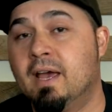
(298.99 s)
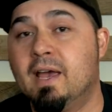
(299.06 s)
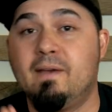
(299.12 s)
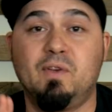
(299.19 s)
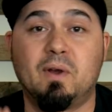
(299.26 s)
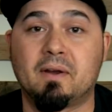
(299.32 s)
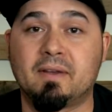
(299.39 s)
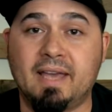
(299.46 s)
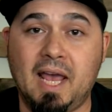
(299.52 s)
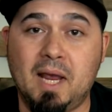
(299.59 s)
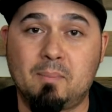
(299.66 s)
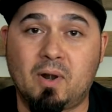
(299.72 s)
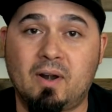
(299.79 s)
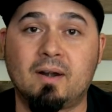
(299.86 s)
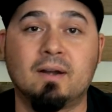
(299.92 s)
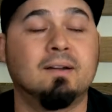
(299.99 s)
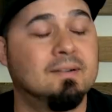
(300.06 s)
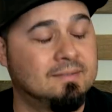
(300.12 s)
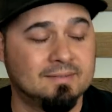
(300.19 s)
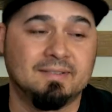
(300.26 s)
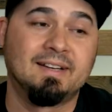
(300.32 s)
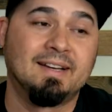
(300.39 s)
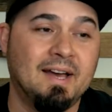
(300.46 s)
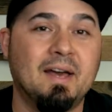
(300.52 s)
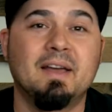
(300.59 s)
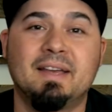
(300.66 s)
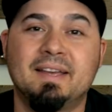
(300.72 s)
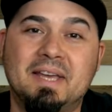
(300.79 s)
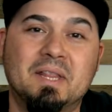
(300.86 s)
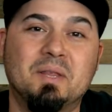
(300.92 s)
If you're a gamer,
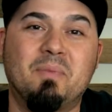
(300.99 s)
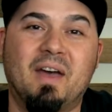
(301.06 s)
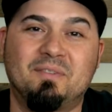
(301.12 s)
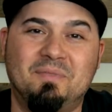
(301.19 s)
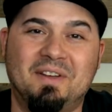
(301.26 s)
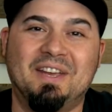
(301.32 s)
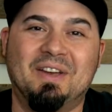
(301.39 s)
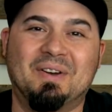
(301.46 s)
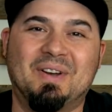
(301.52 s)
get the best video